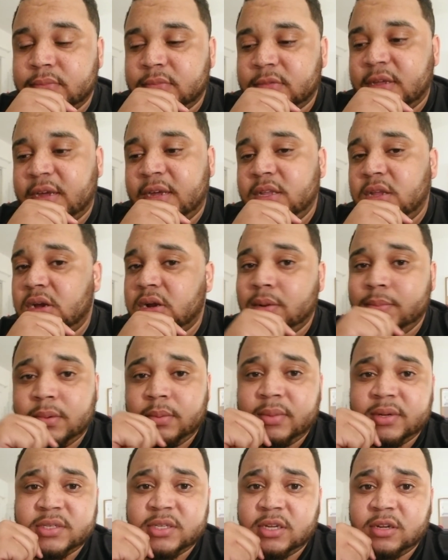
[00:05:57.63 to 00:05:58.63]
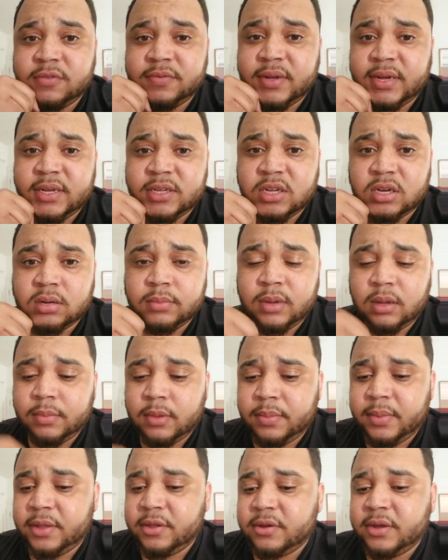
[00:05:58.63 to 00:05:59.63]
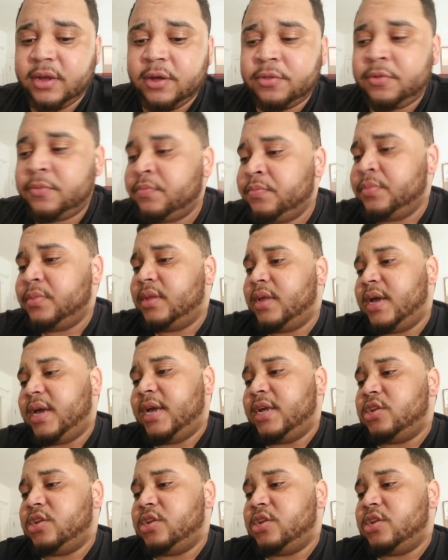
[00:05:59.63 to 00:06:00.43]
I hate talking about myself. I hate talking about my mental health. I hate